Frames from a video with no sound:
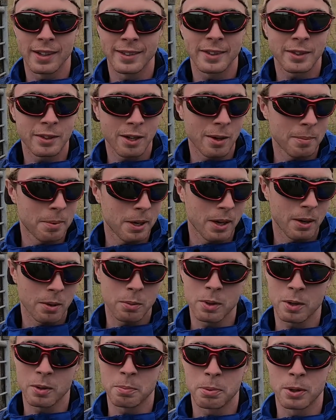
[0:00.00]
let's stop. I
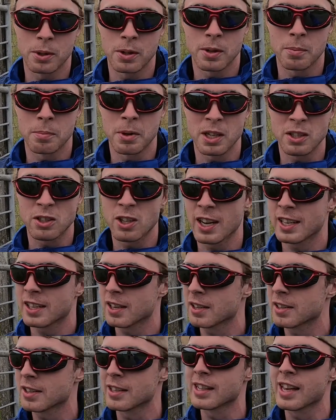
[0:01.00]
want to put on my
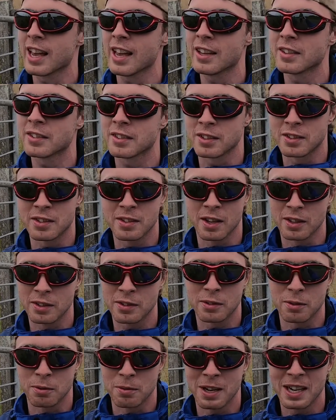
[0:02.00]
jacket in case it
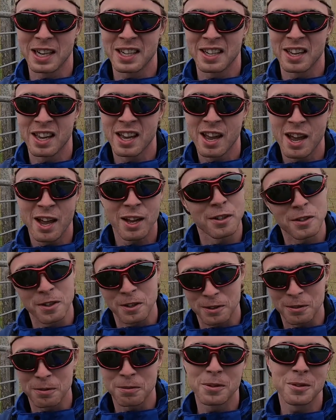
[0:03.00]
starts to rain.
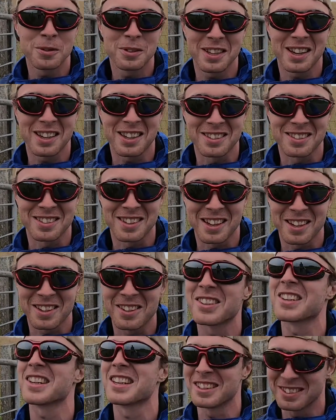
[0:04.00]
Just a few seconds
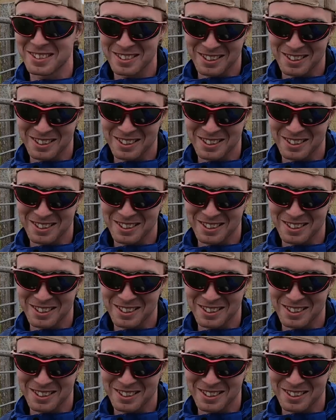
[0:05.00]
later, it